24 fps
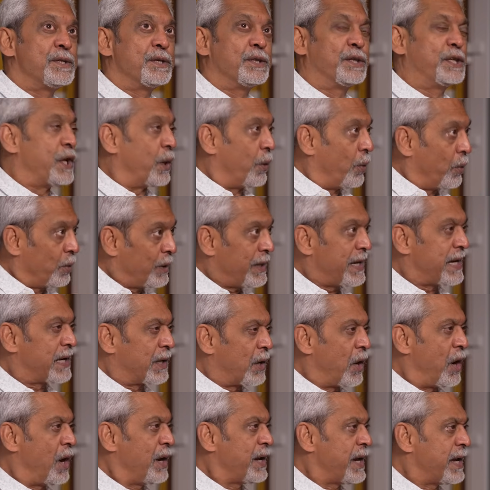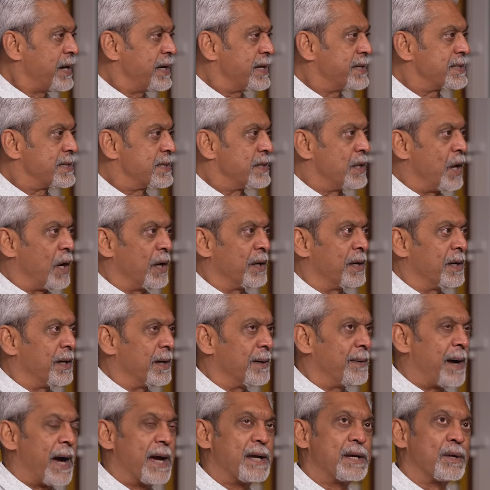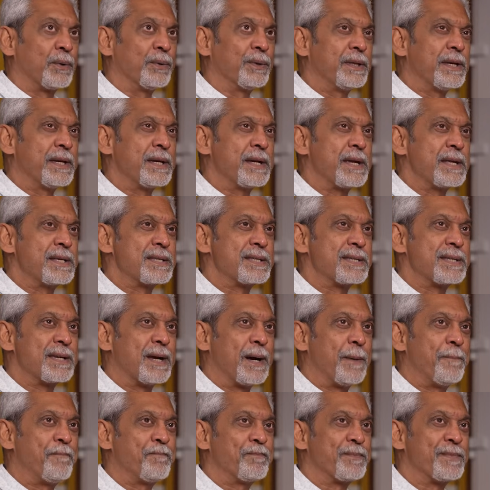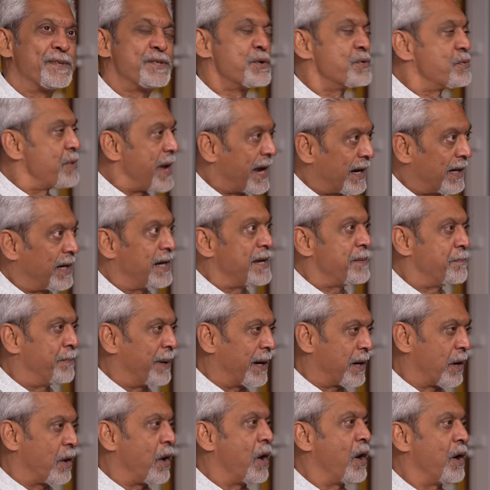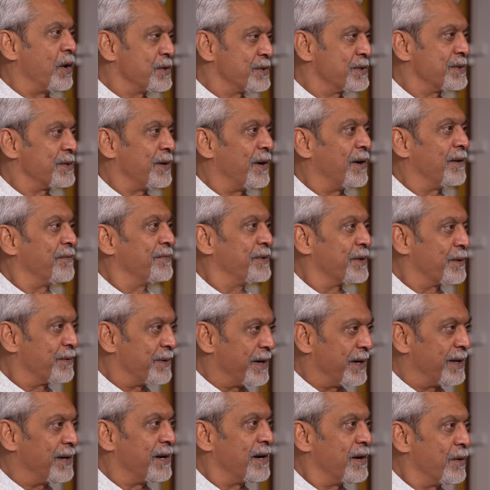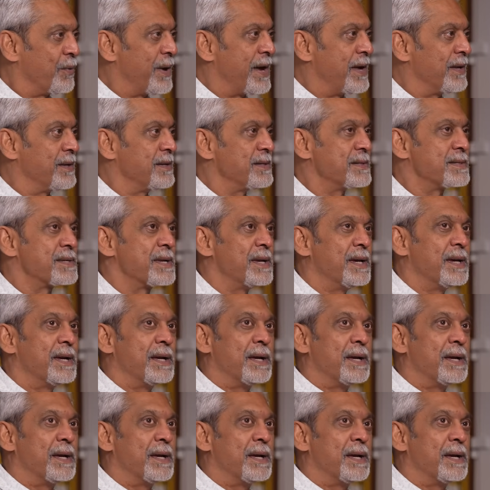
The only con, and I don't think it's directly because of the greater awareness,